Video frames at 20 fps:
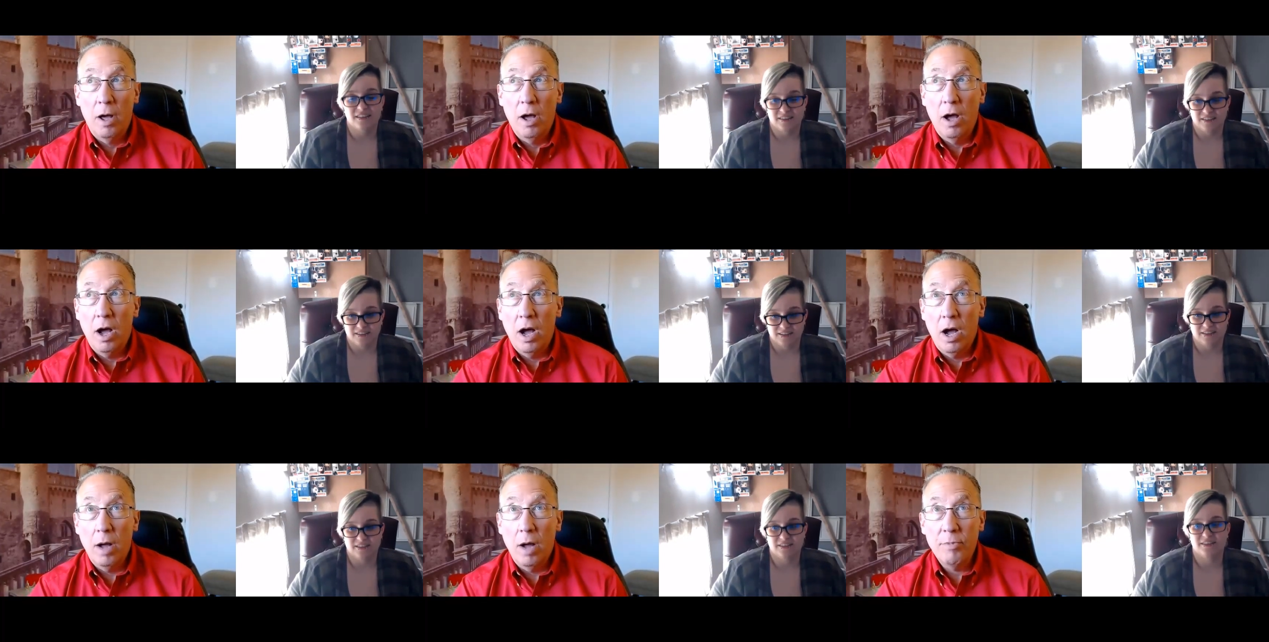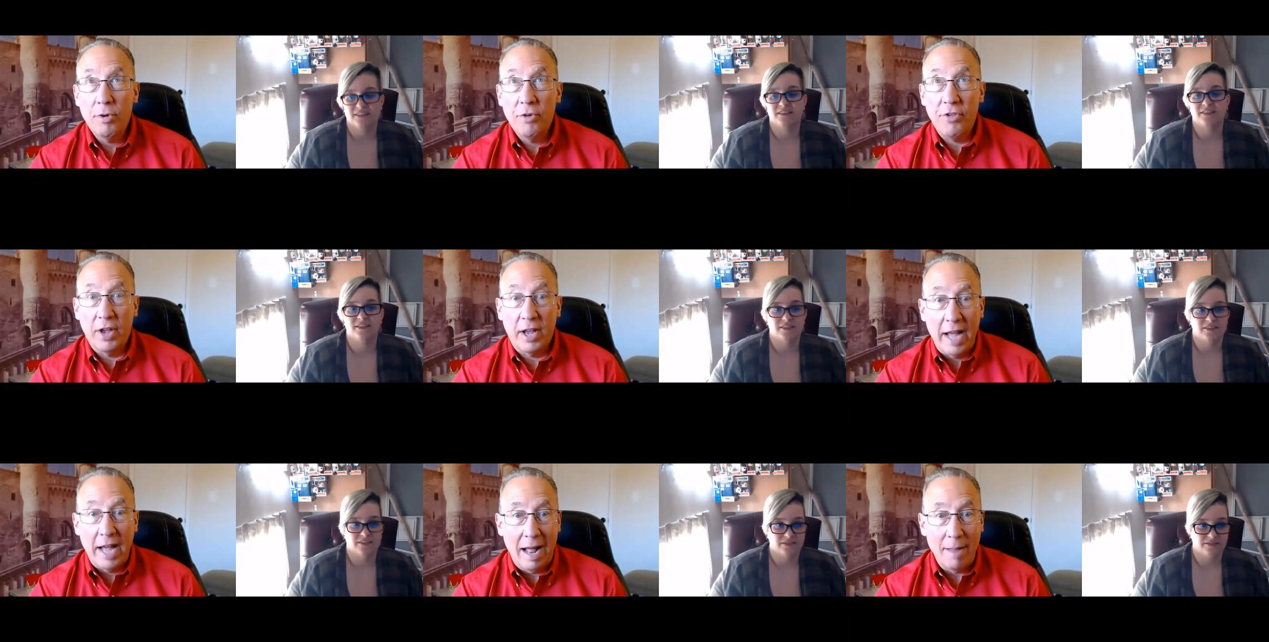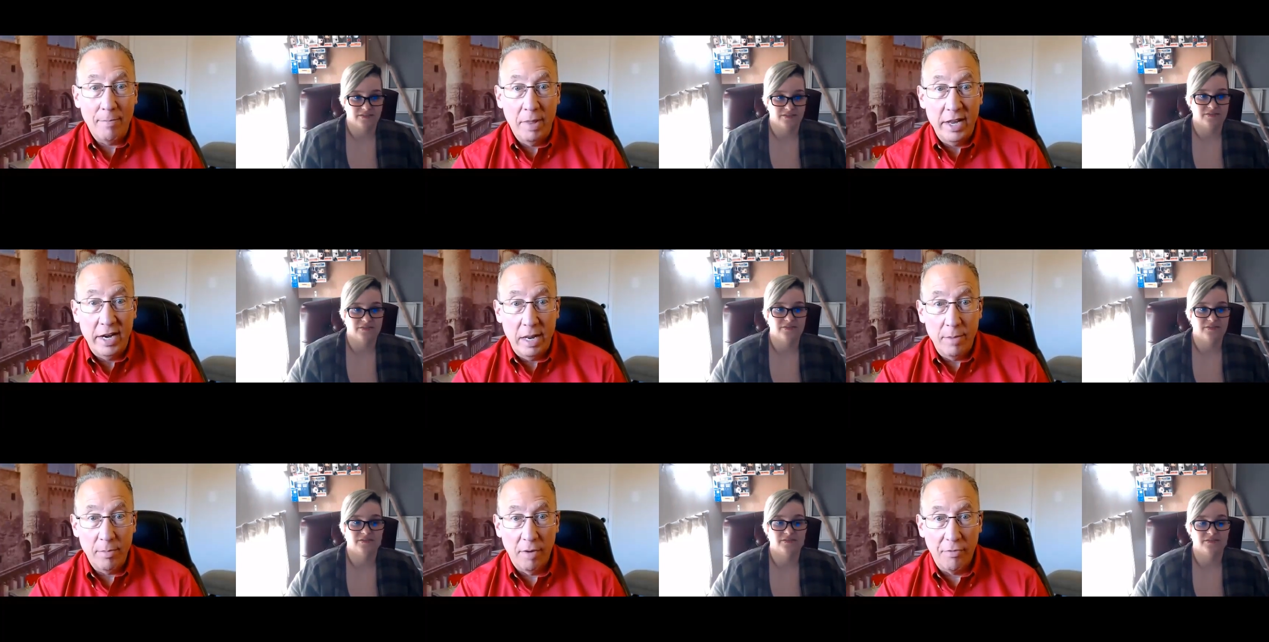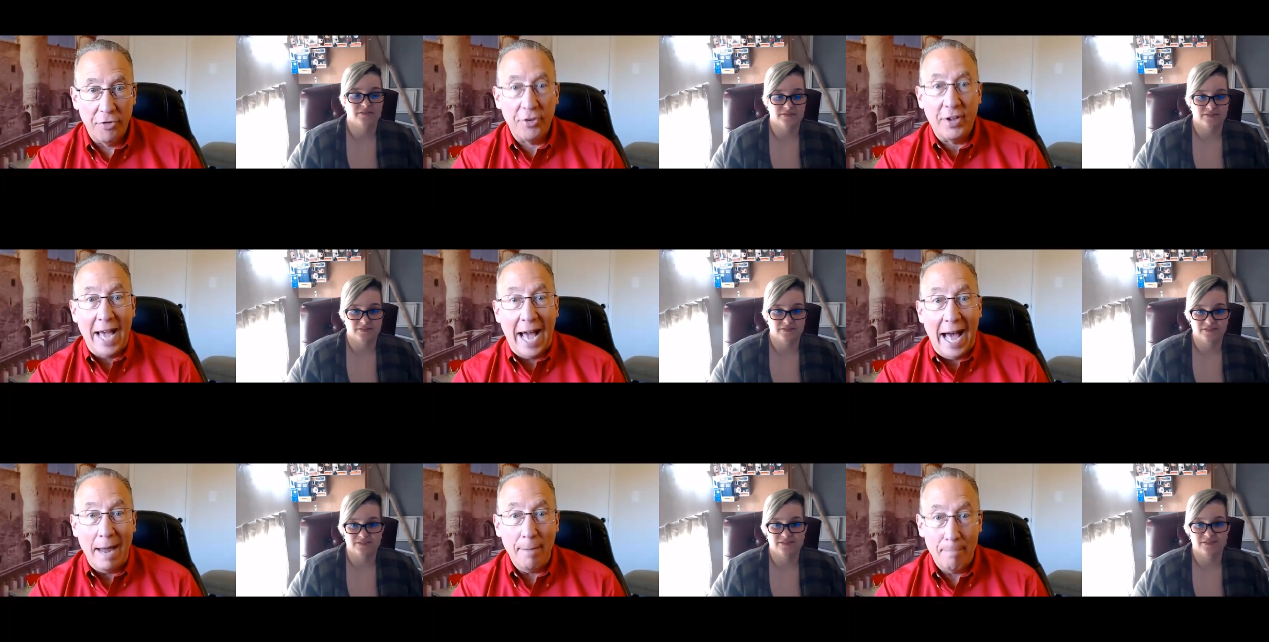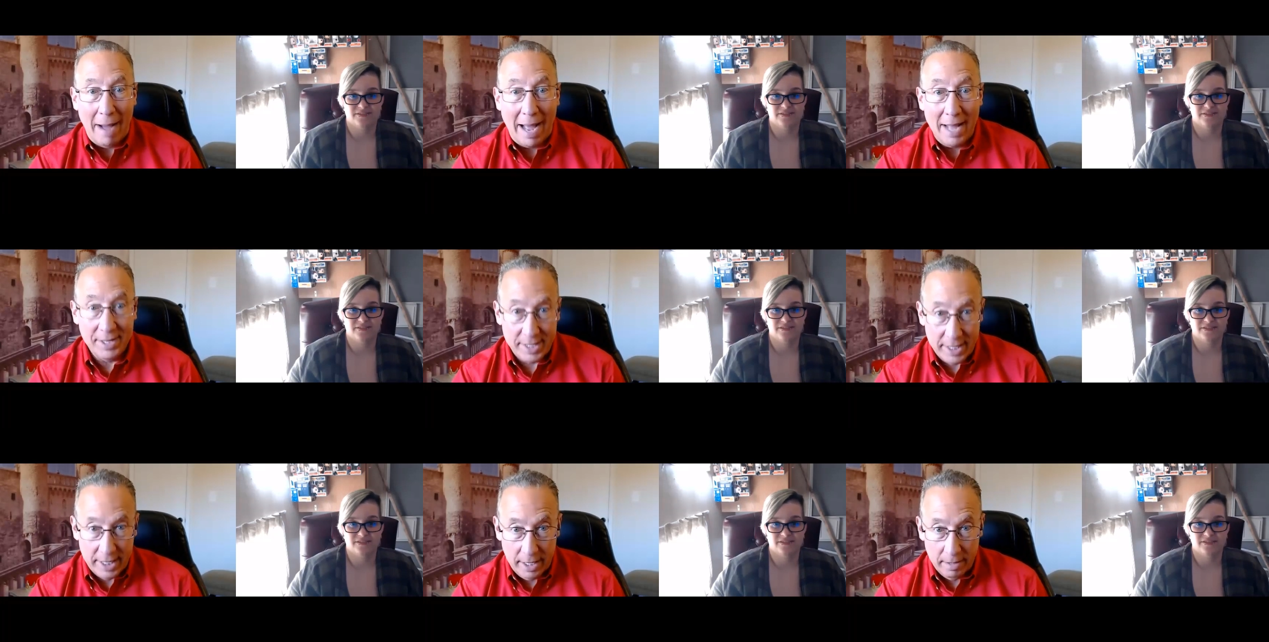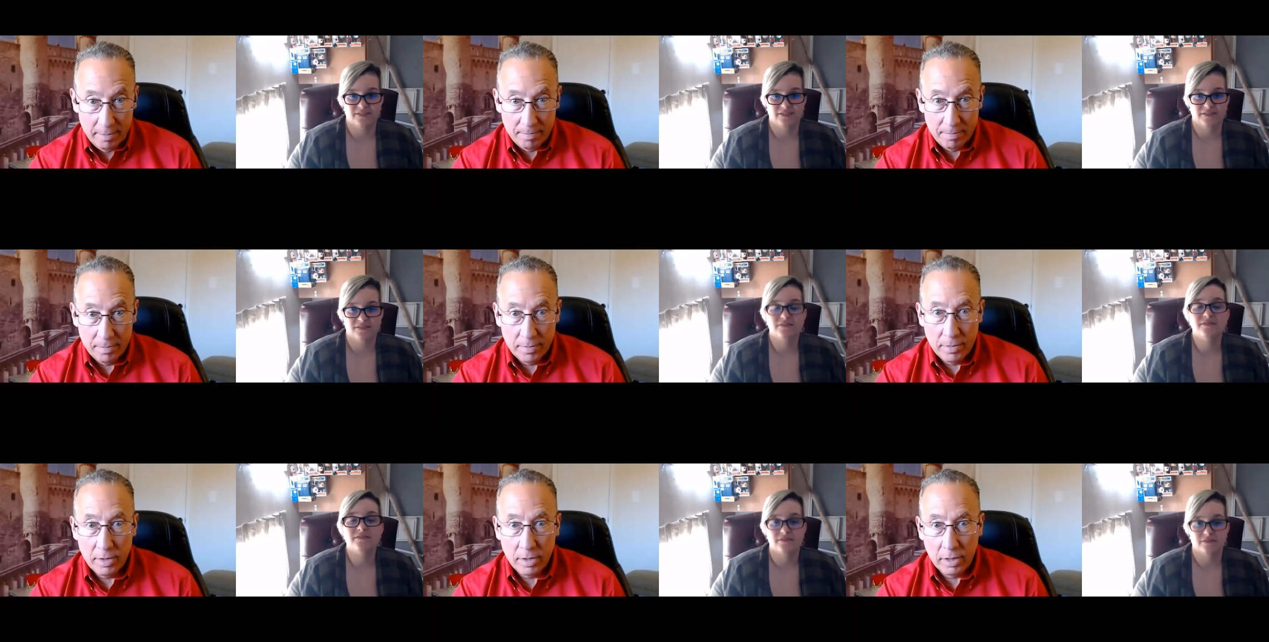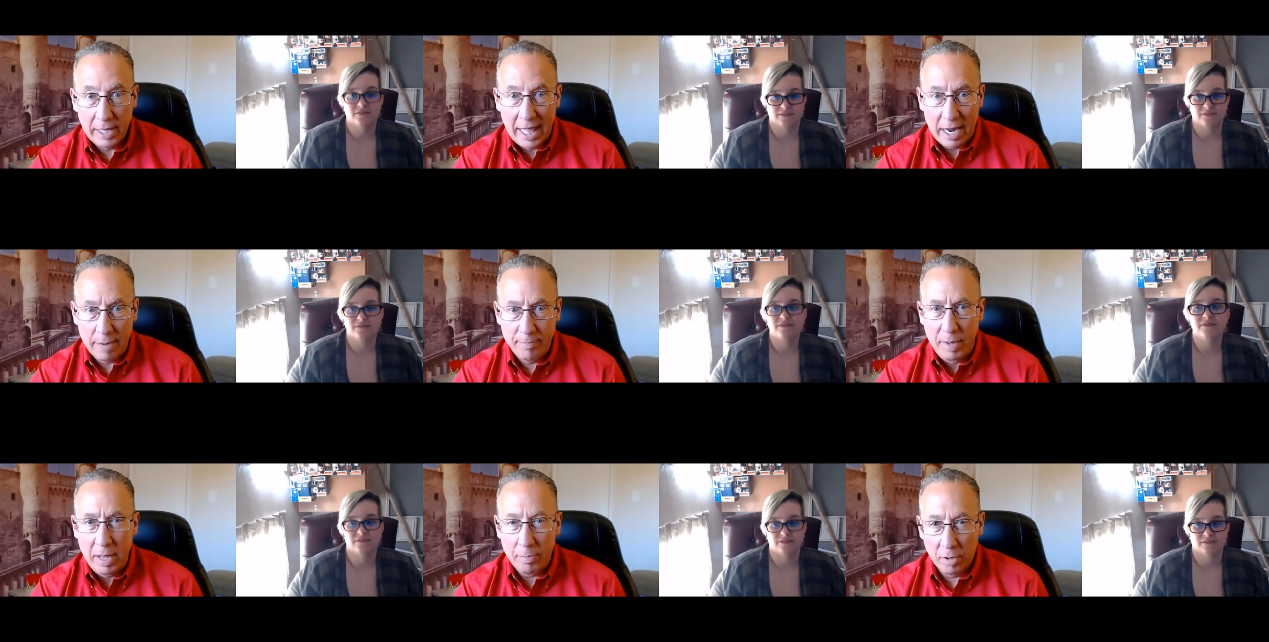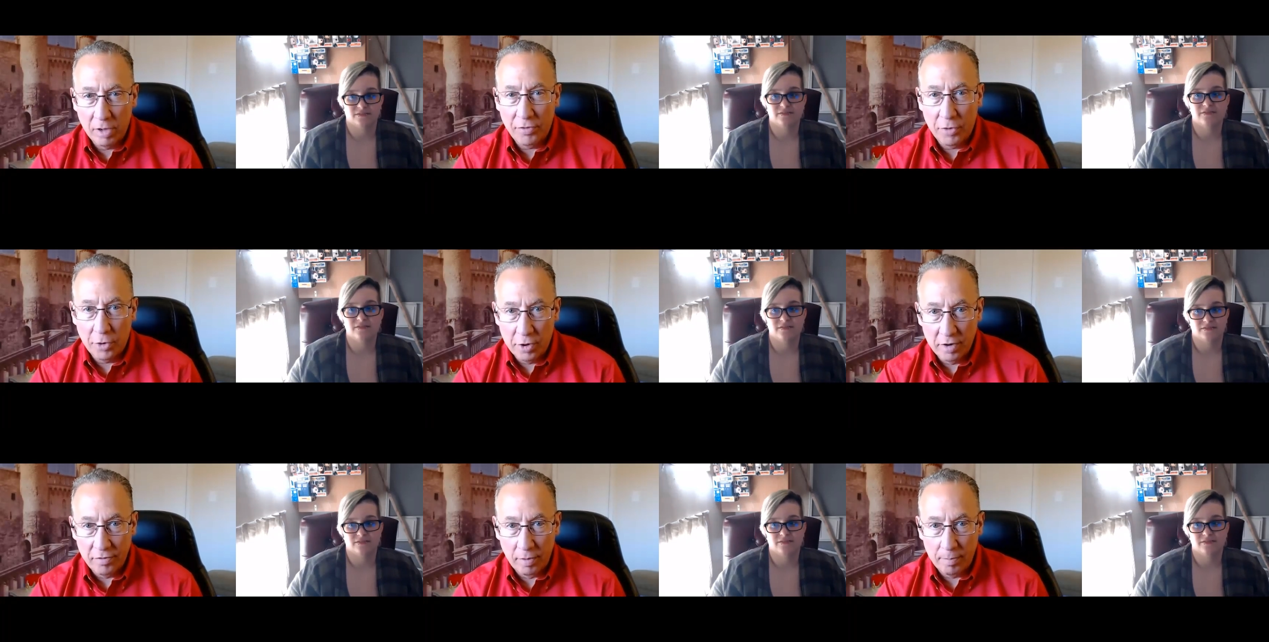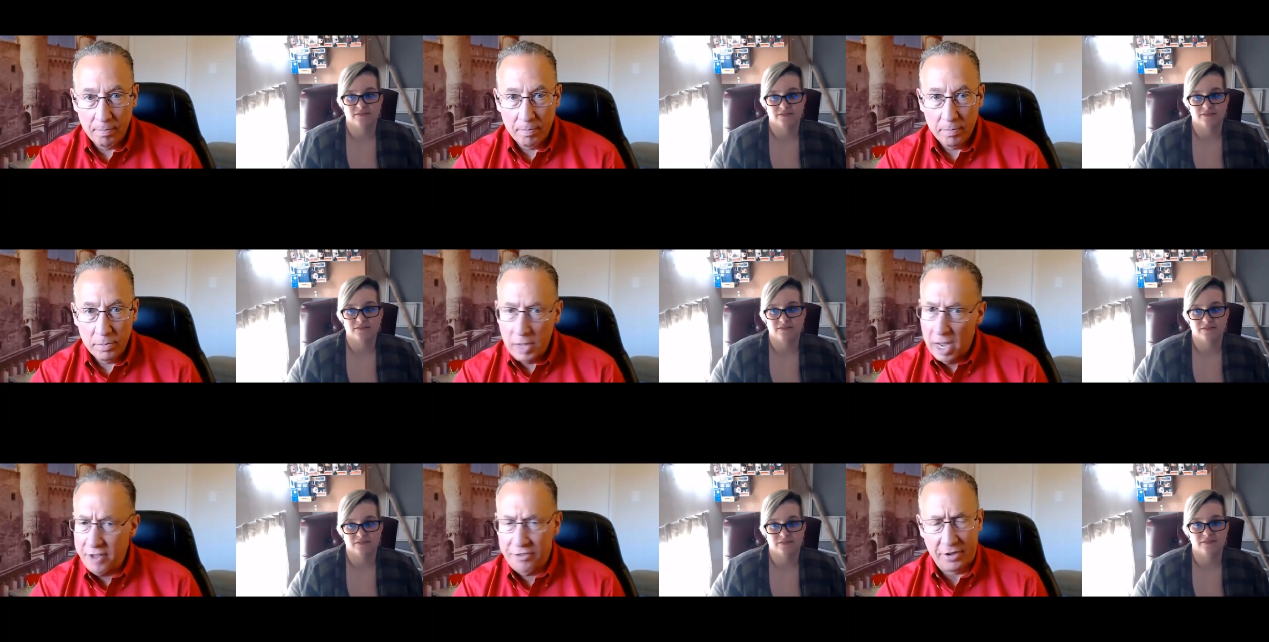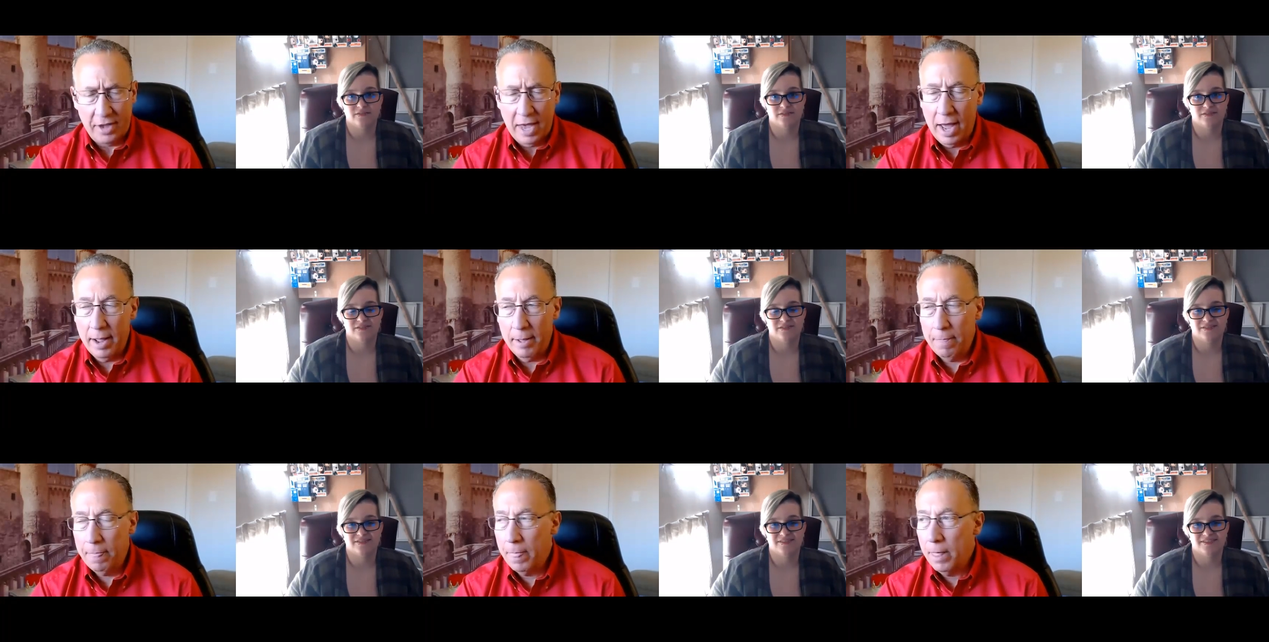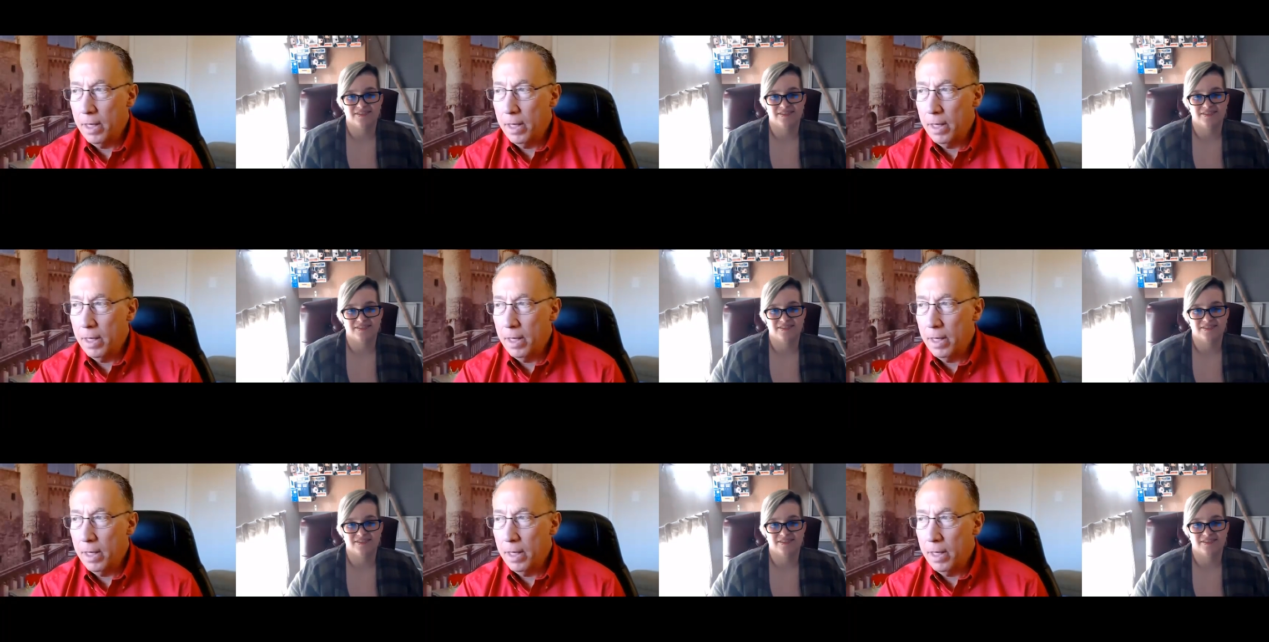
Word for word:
Speaker 1: There's a guy by the name of Scott Monty. A lot of people have heard of him. Nice guy.